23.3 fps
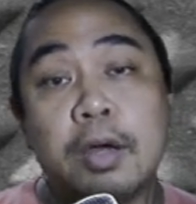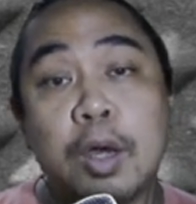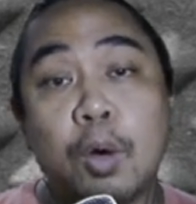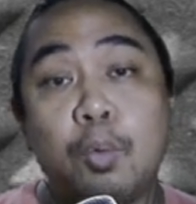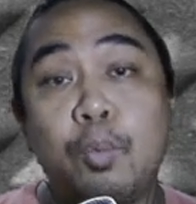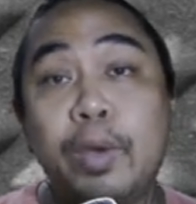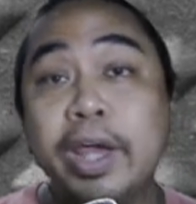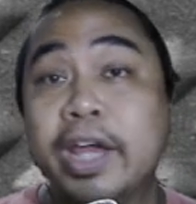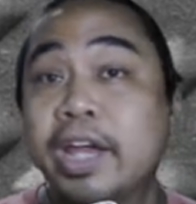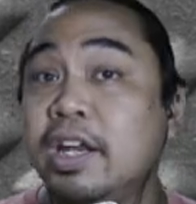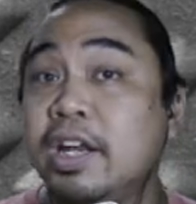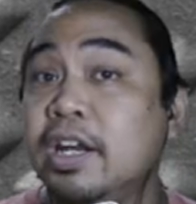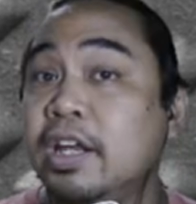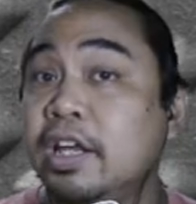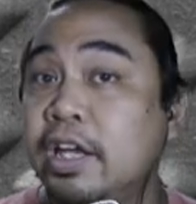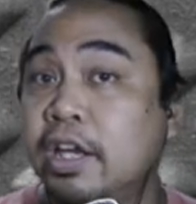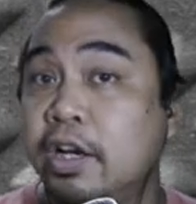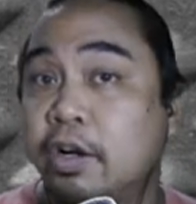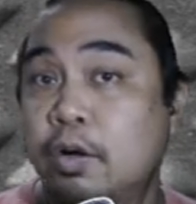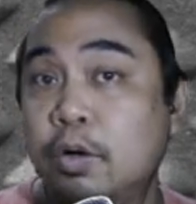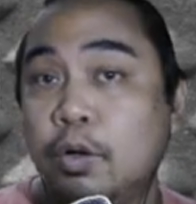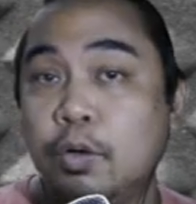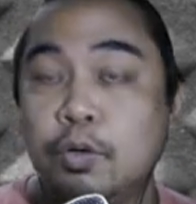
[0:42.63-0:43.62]
awakening
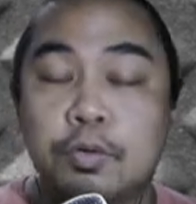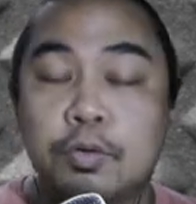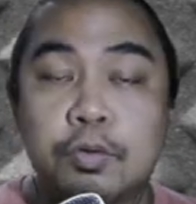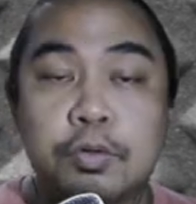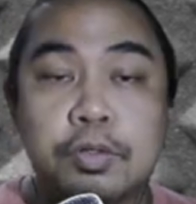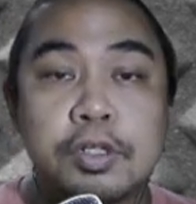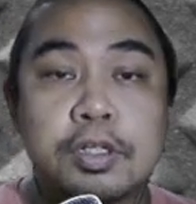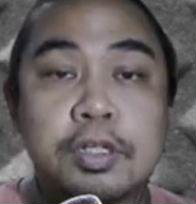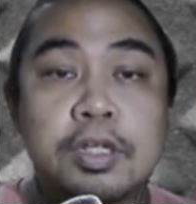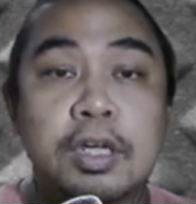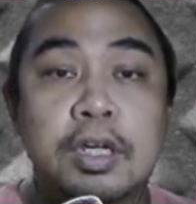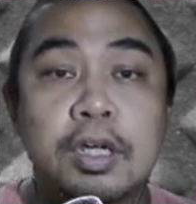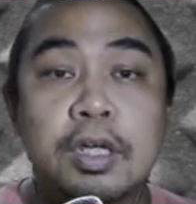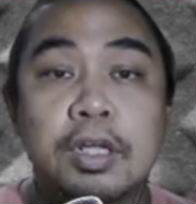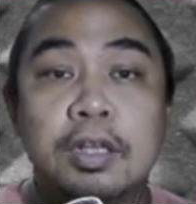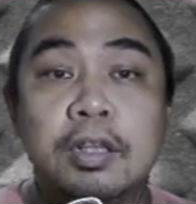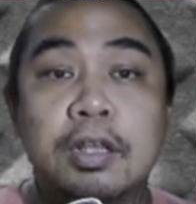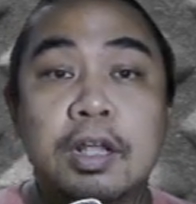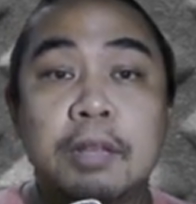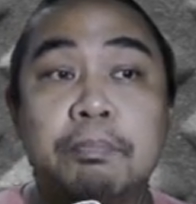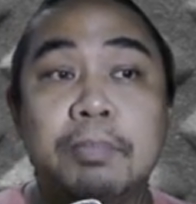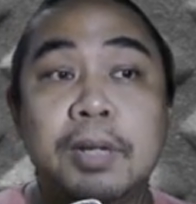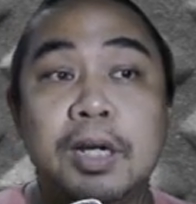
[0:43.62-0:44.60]
heroes
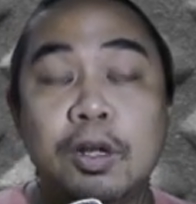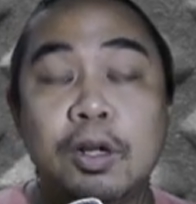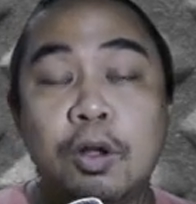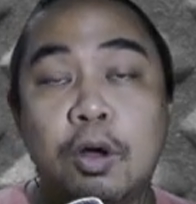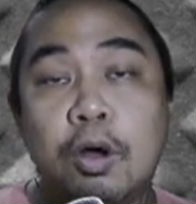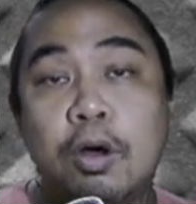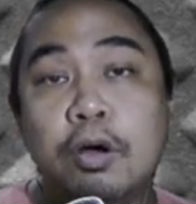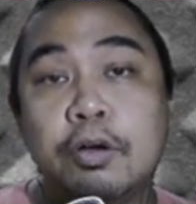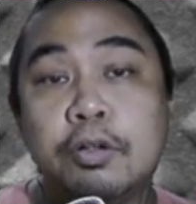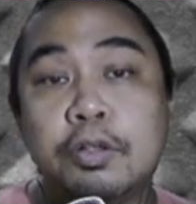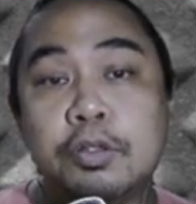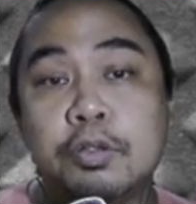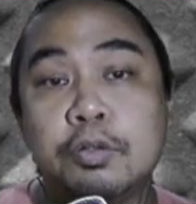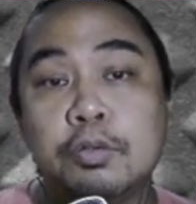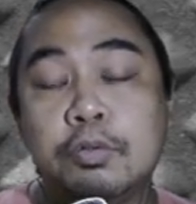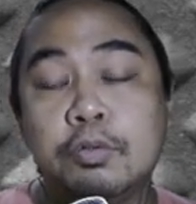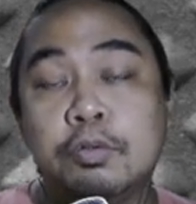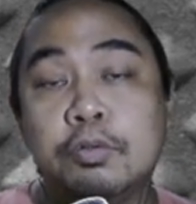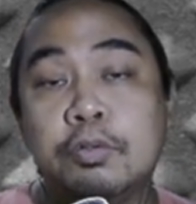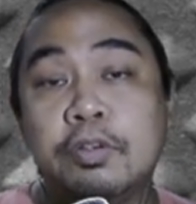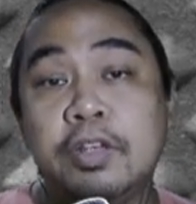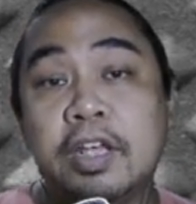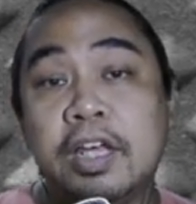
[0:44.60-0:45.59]
that belong
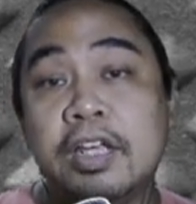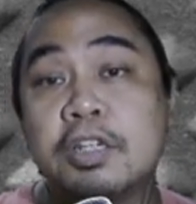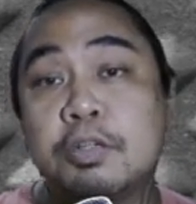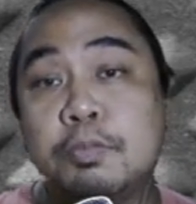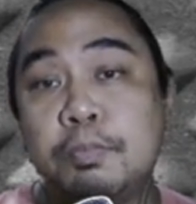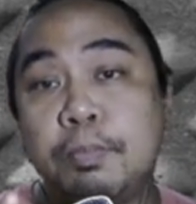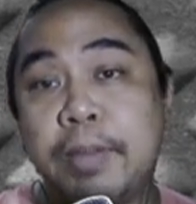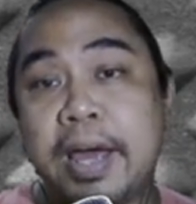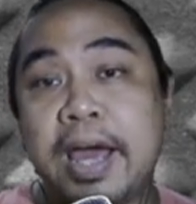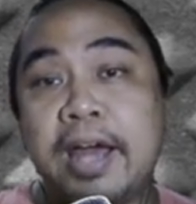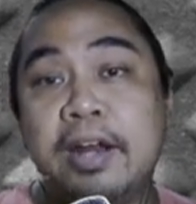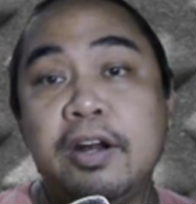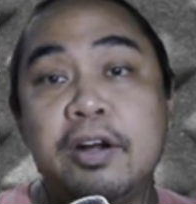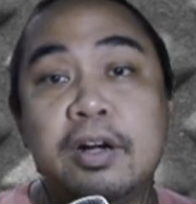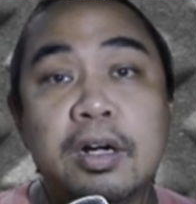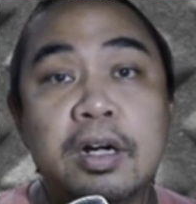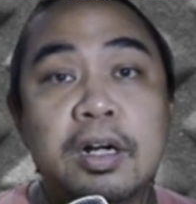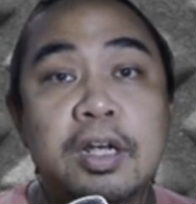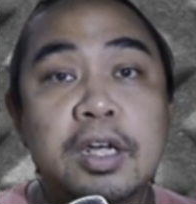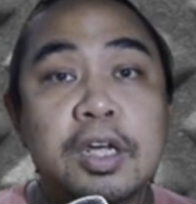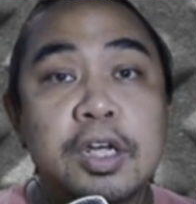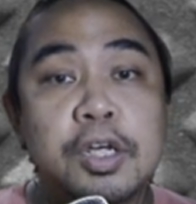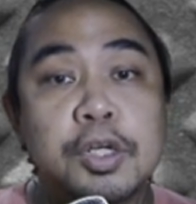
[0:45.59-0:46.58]
to this banner
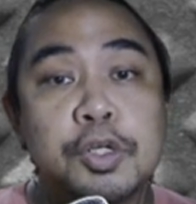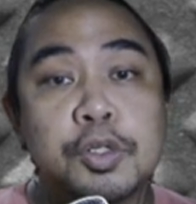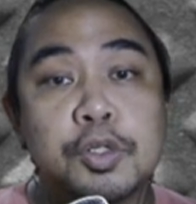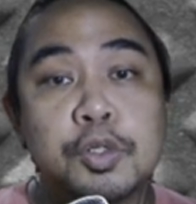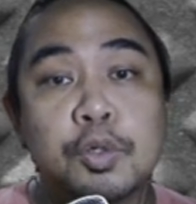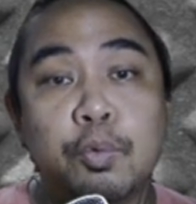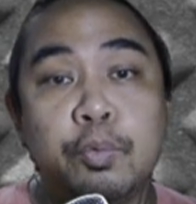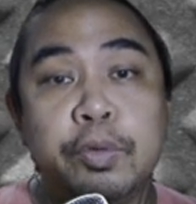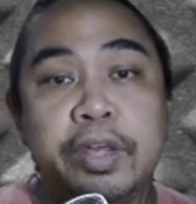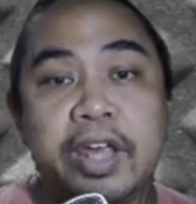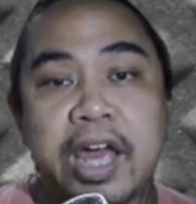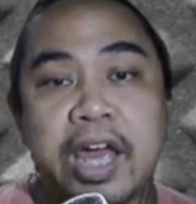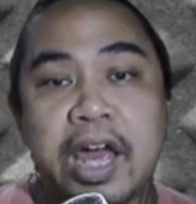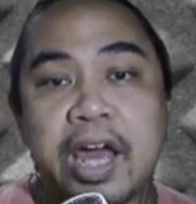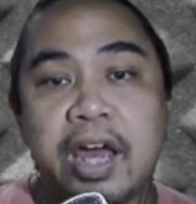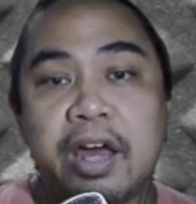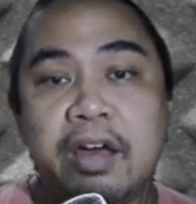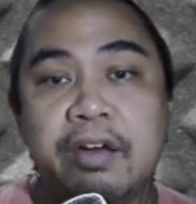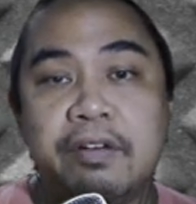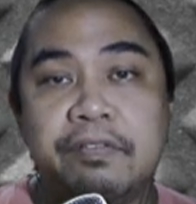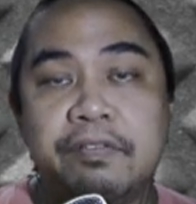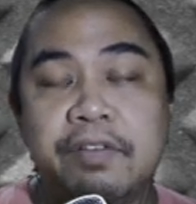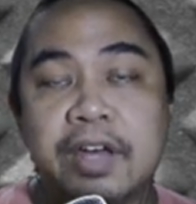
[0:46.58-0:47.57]
so we
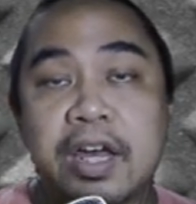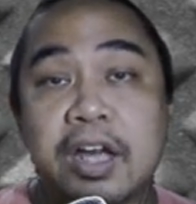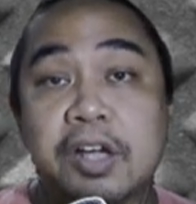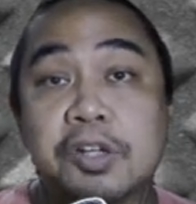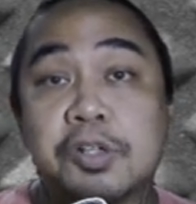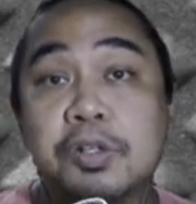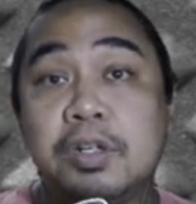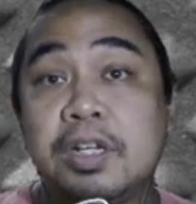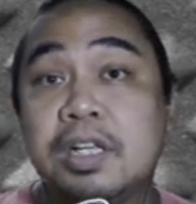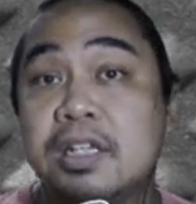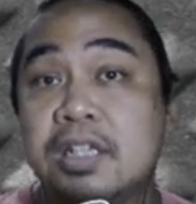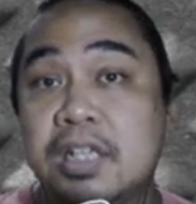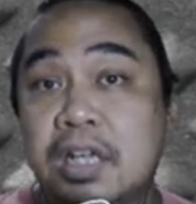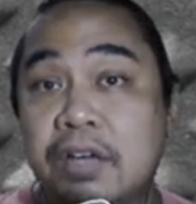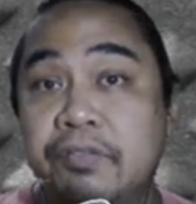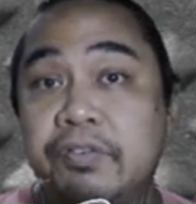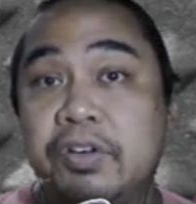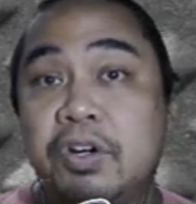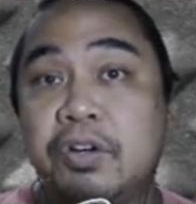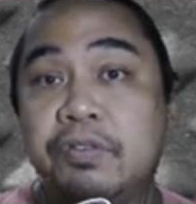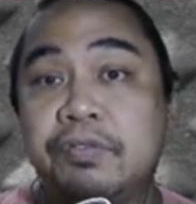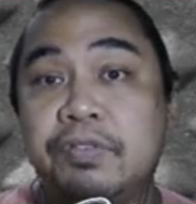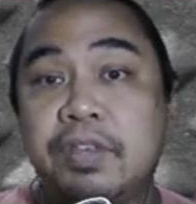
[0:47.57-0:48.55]
have actually
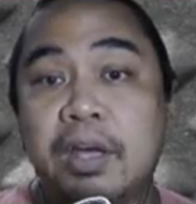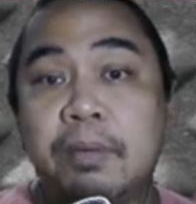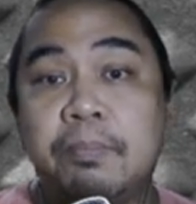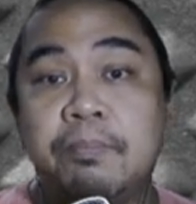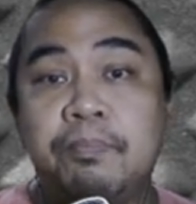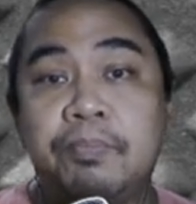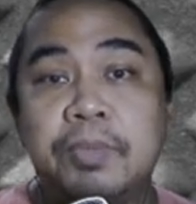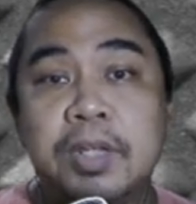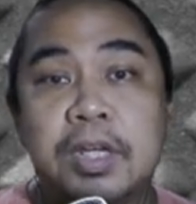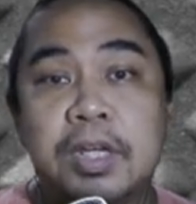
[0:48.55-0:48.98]
seven of them